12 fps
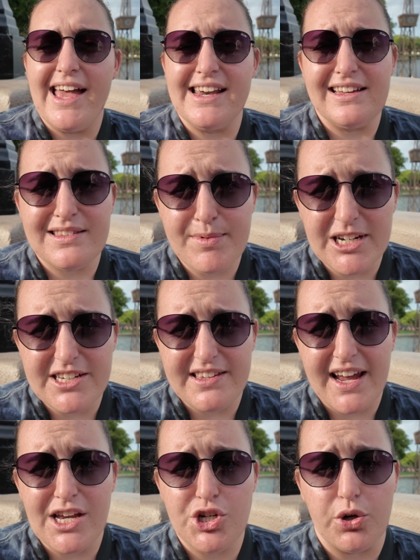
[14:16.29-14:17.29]
And as much as
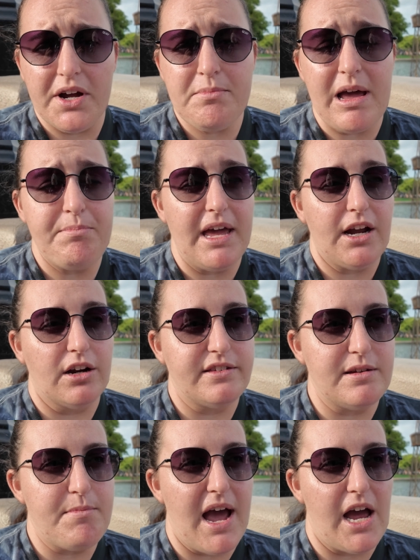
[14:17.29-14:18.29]
I enjoyed my bangers
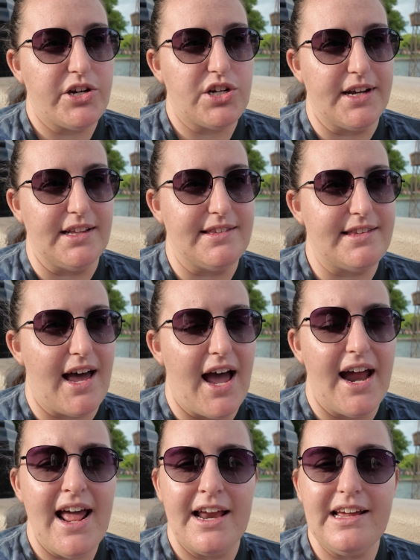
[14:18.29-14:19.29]
and mash
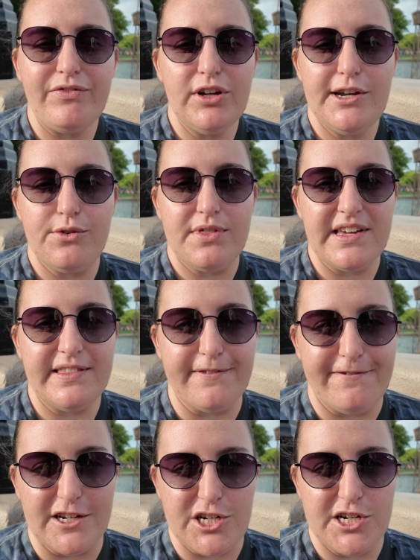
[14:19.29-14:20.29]
inside, I definitely do think the
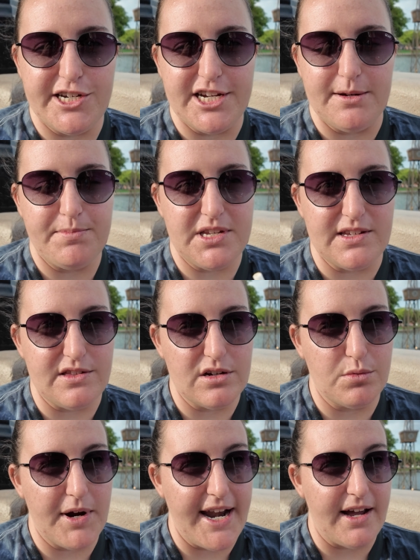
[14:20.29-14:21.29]
fish and chips is
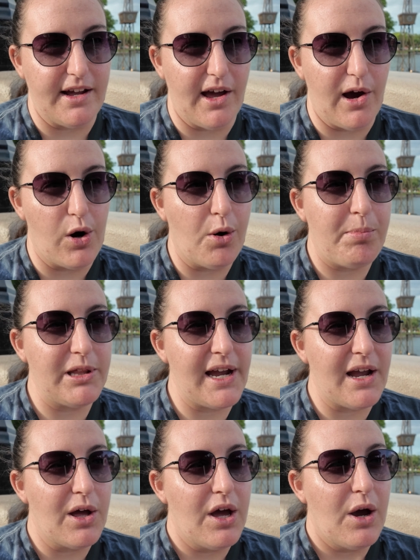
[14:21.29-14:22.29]
the way to go. But
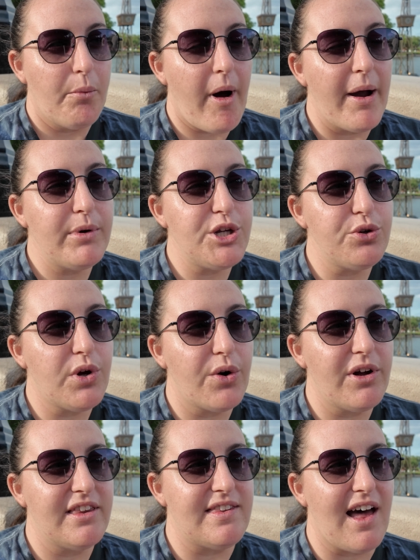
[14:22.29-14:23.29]
like, why would you
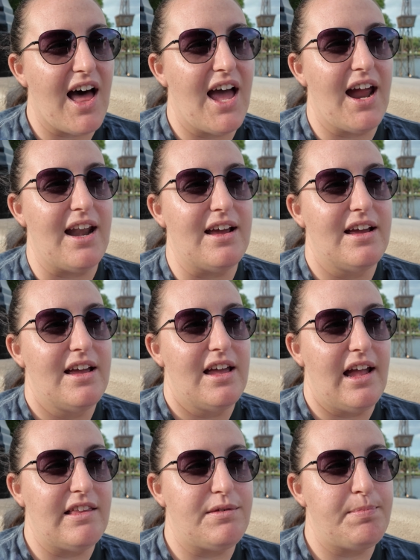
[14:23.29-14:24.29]
go inside
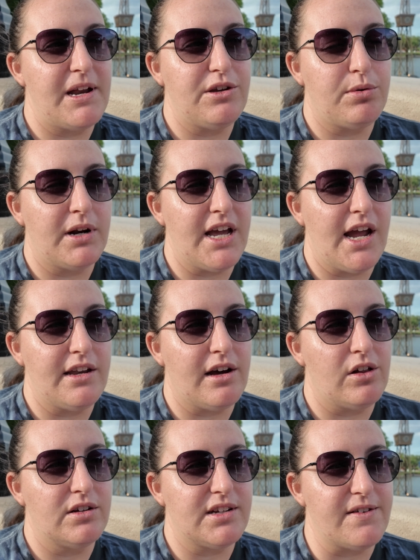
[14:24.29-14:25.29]
and spend
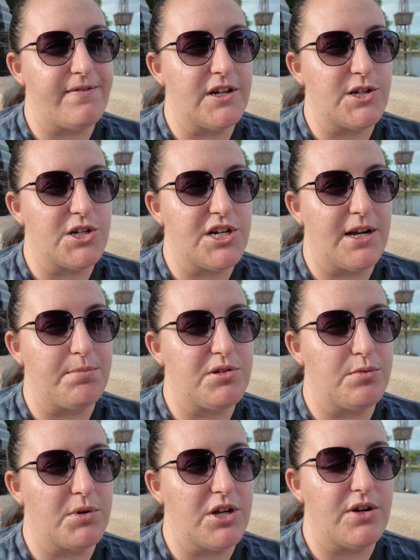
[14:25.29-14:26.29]
$28 on fish and
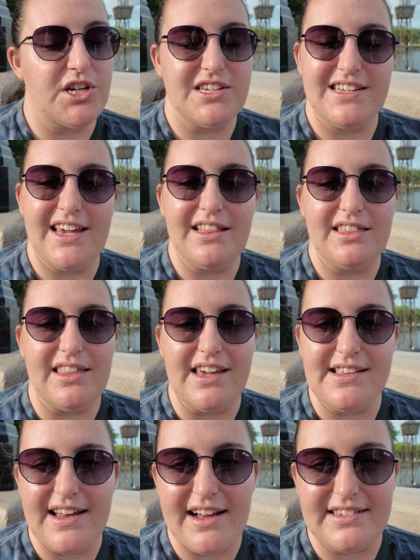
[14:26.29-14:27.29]
chips when you could just get the
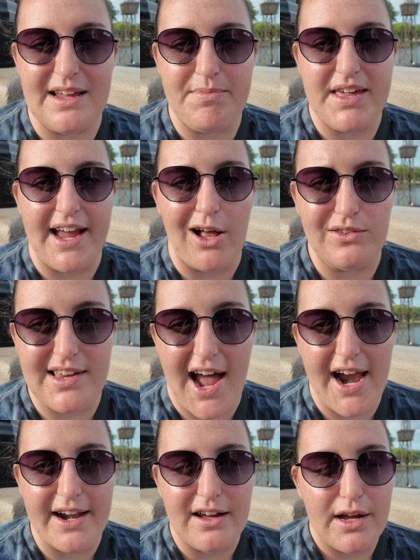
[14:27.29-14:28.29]
exact same thing
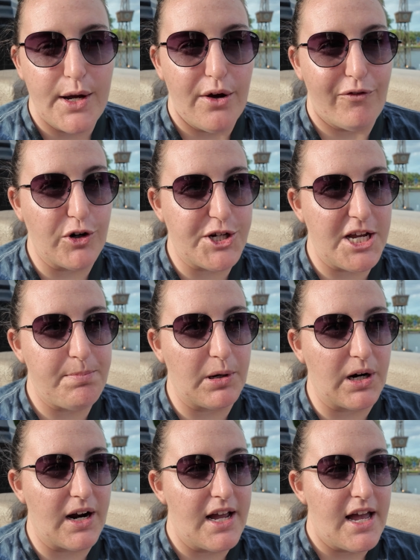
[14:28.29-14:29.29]
outside for
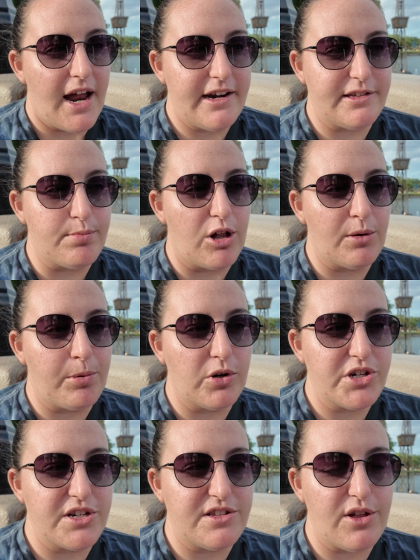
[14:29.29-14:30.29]
cheaper and a smaller
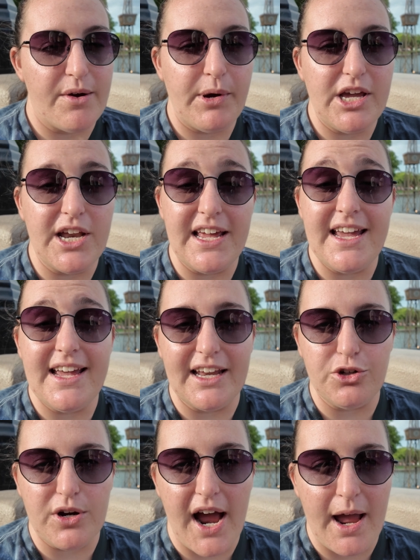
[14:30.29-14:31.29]
portion, so that way you can eat
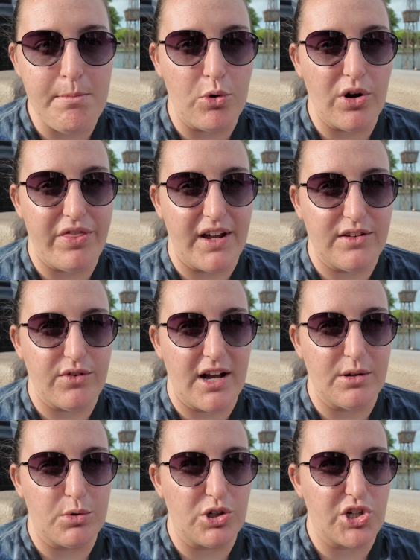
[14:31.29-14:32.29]
and try more things
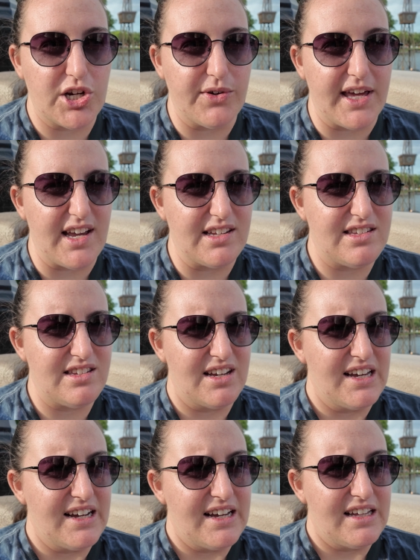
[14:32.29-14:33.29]
around the World Showcase?
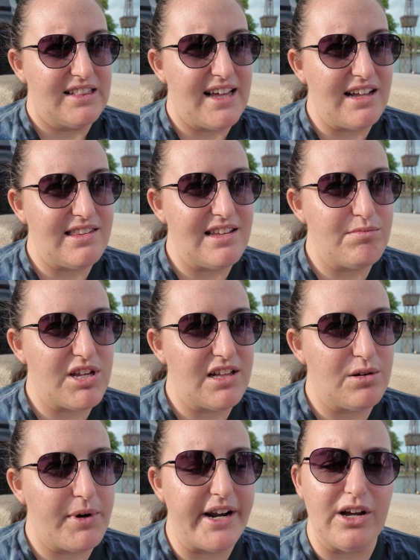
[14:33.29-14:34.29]
That seems like
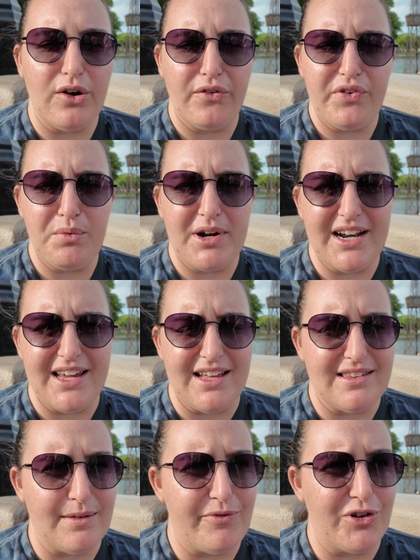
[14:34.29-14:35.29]
the way to go if you want to
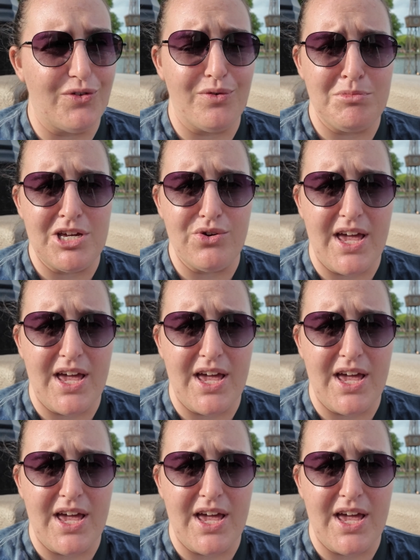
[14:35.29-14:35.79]
eat some food from the